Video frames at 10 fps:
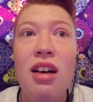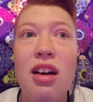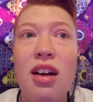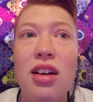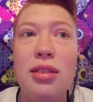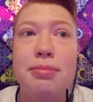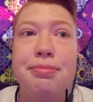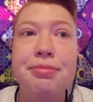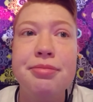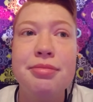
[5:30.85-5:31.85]

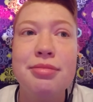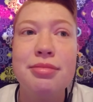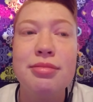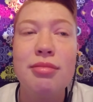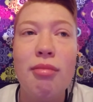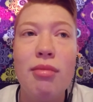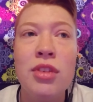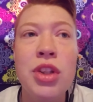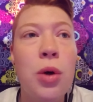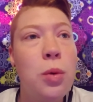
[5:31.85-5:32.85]

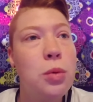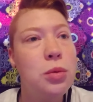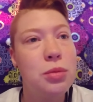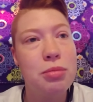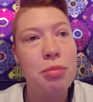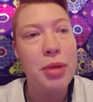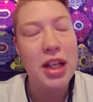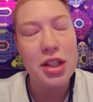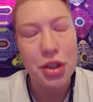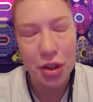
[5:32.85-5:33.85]
Don't be
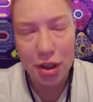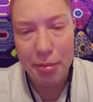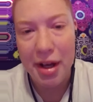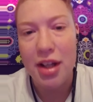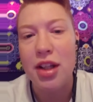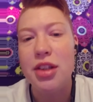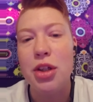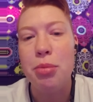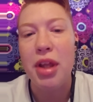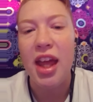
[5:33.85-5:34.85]
a jerk about it.
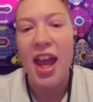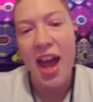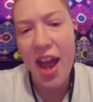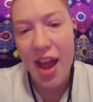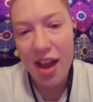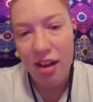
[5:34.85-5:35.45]
Don't be like, hey,